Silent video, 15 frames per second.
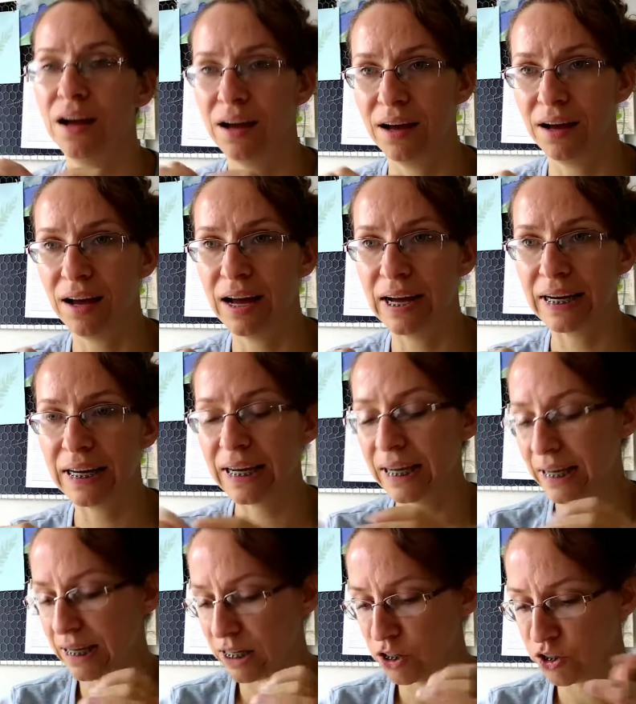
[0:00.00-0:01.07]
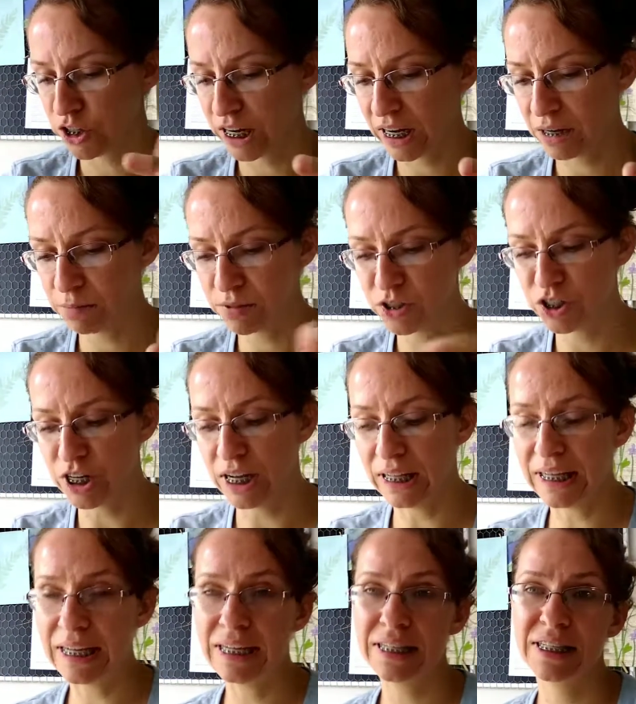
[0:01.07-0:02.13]
a honey, jams,
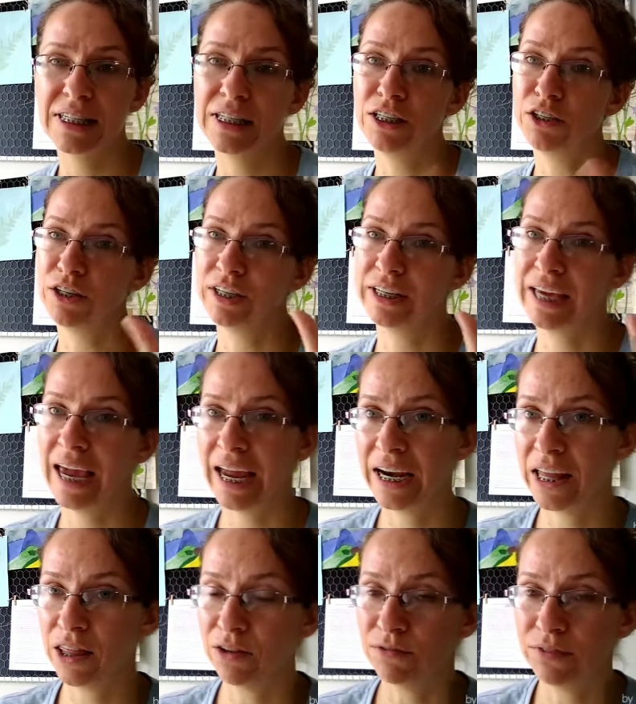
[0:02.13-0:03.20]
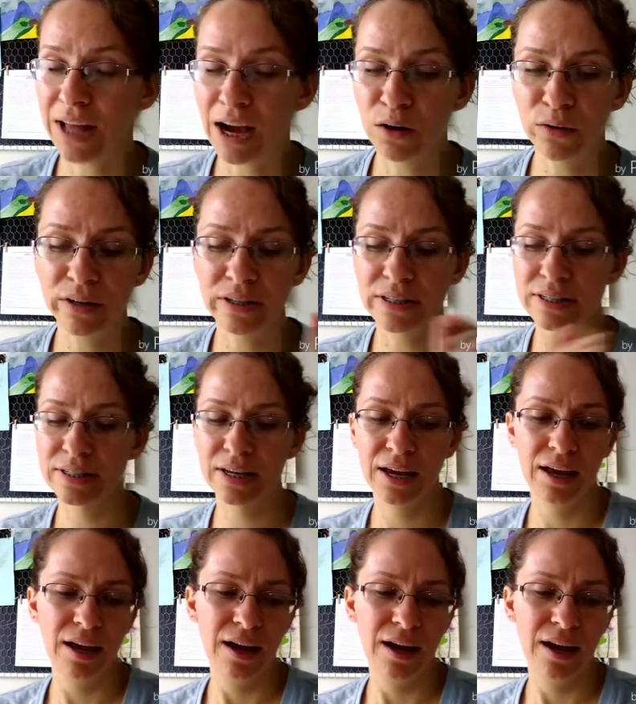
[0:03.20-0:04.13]
jellies. You can candy the flowers.